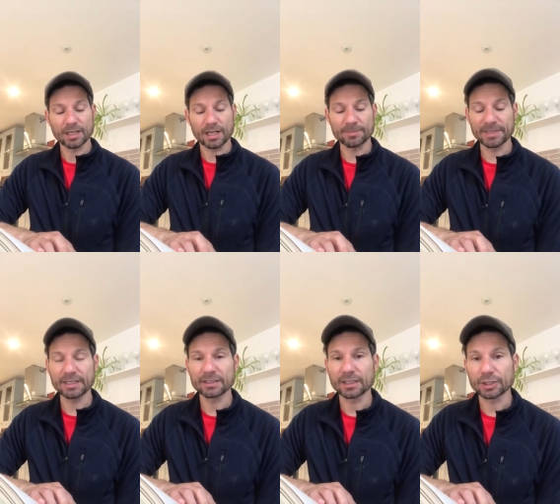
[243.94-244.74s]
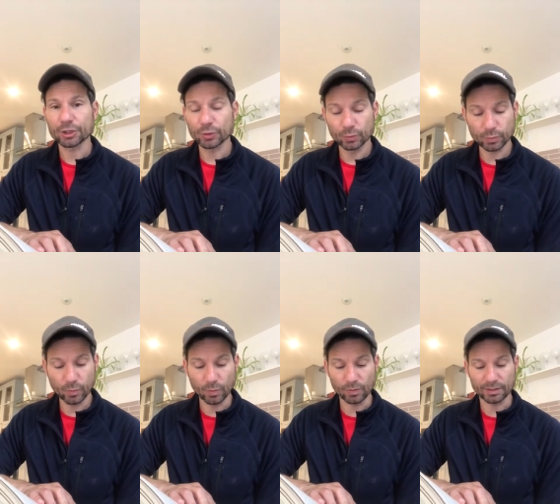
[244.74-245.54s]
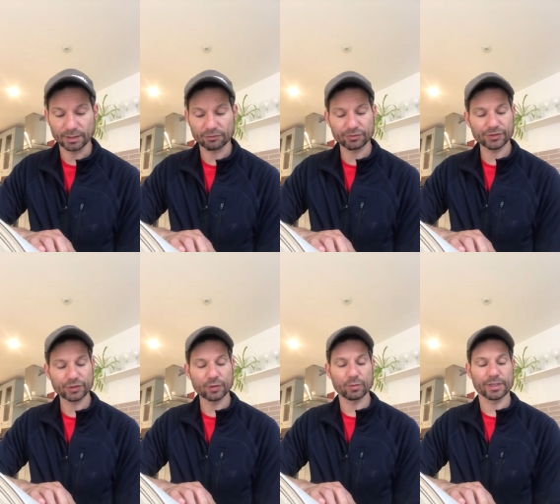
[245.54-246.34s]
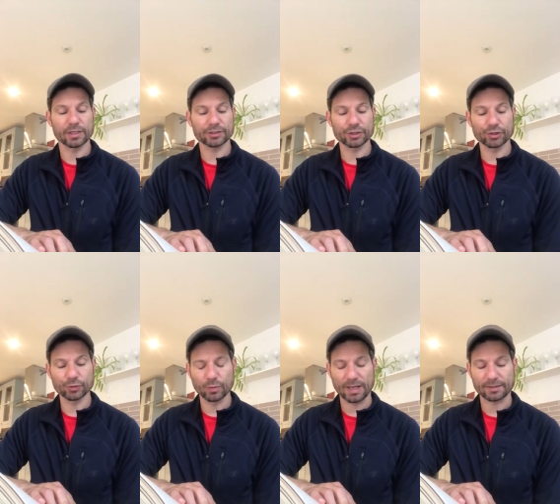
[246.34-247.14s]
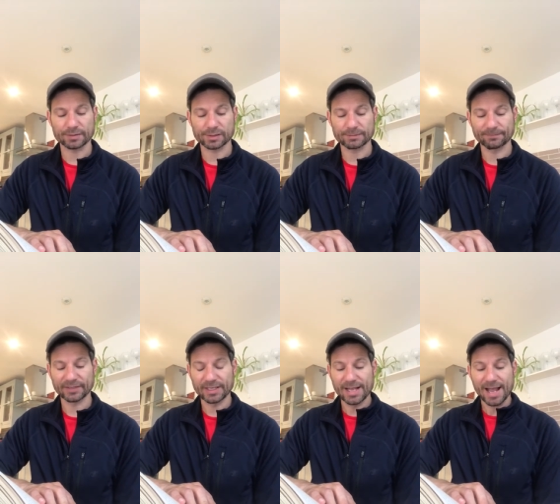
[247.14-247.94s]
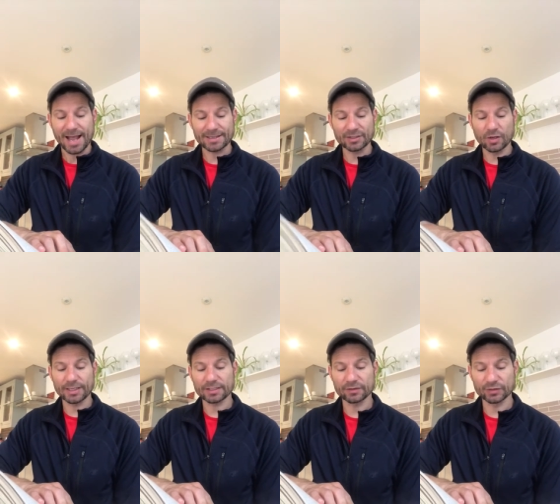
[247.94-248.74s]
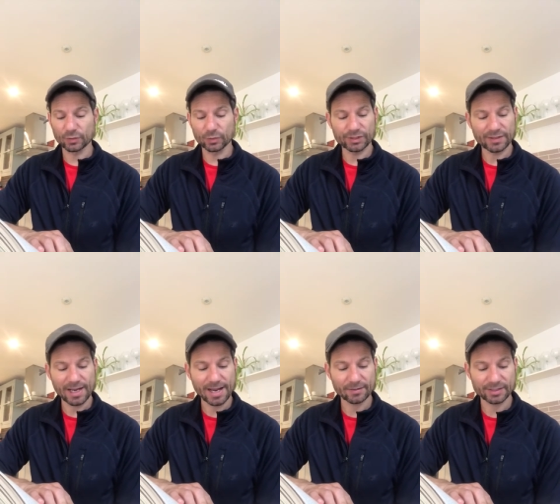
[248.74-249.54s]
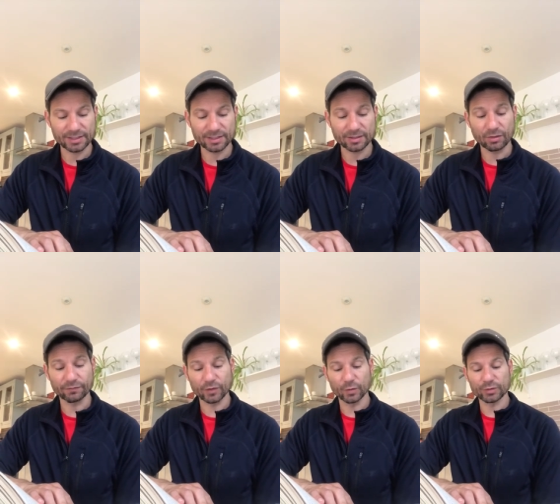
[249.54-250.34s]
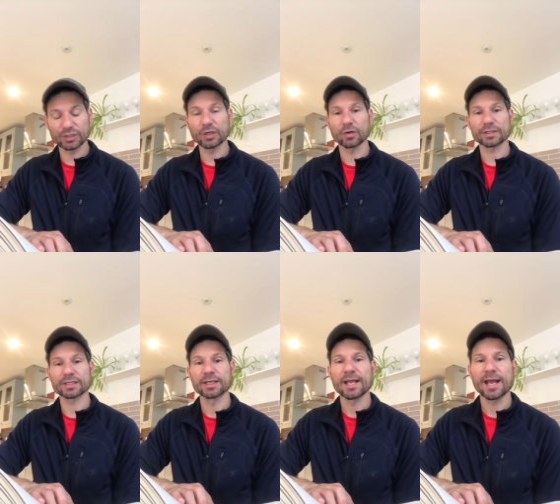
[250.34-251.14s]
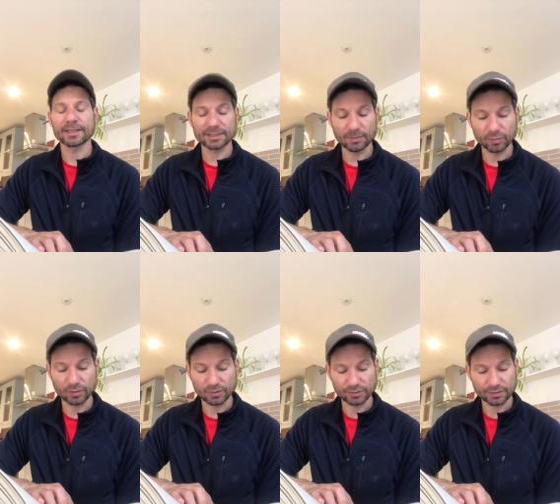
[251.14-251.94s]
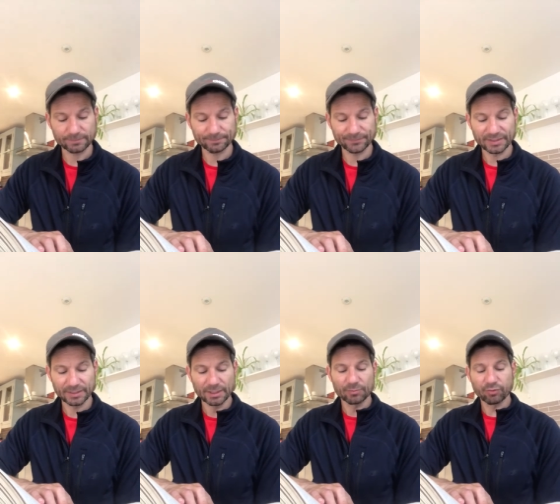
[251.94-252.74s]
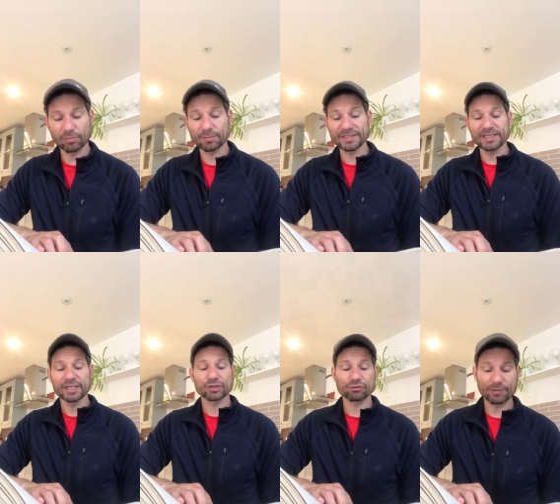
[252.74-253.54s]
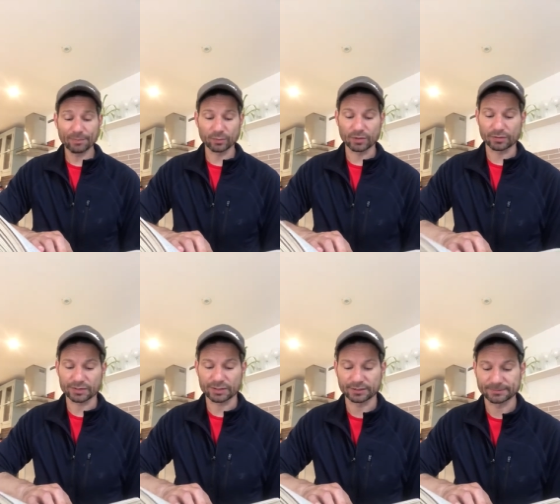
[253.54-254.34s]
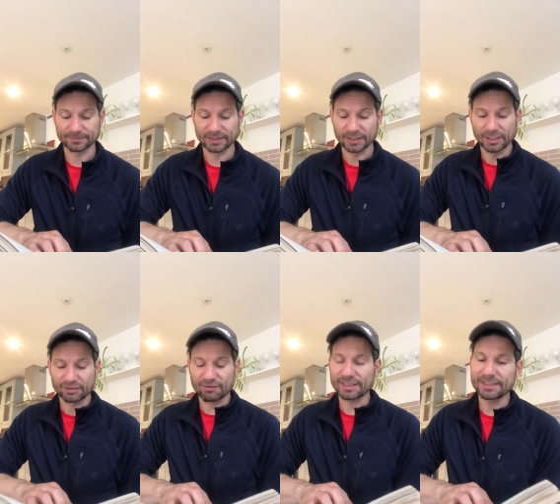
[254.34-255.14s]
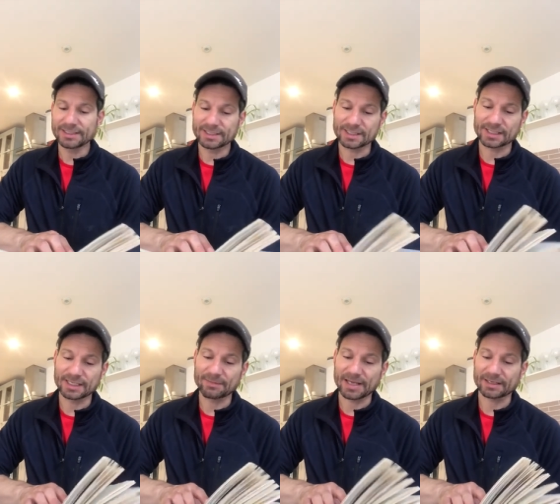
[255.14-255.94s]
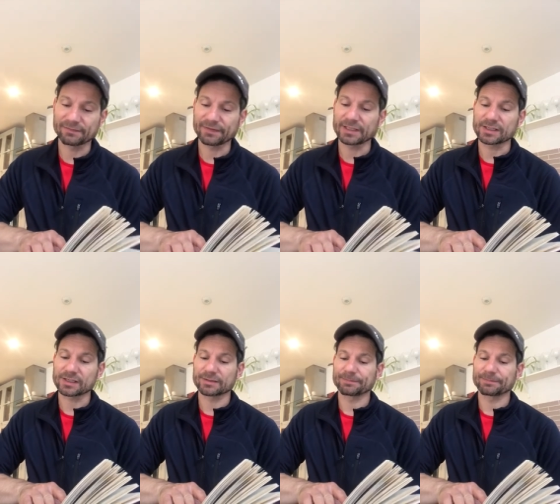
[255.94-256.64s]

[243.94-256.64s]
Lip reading: "I mean, a short walk across the courtyard to Jewel House. At night, the door to the house is, of course, locked and double locked. Probably triple locked." Granny didn't seem that convinced.